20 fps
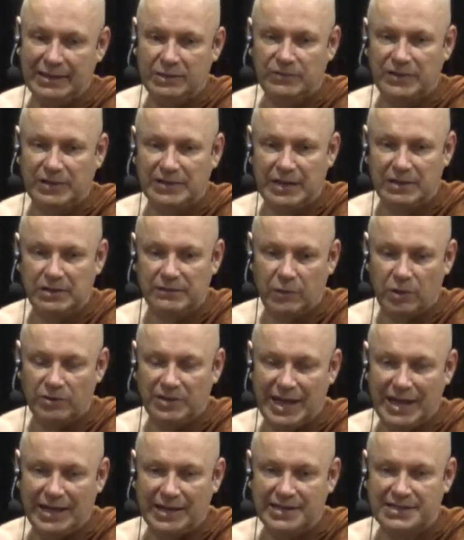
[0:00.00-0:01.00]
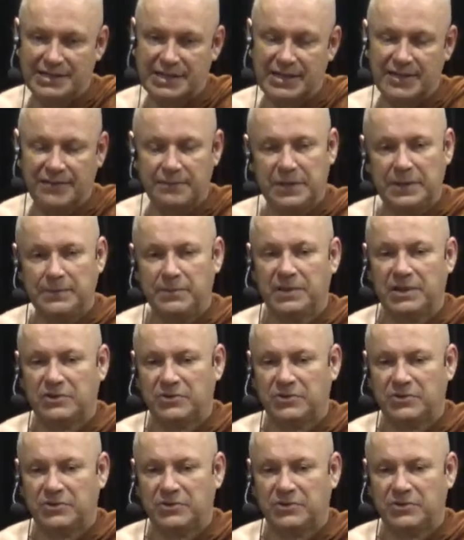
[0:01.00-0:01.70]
You feel kind of on edge if people are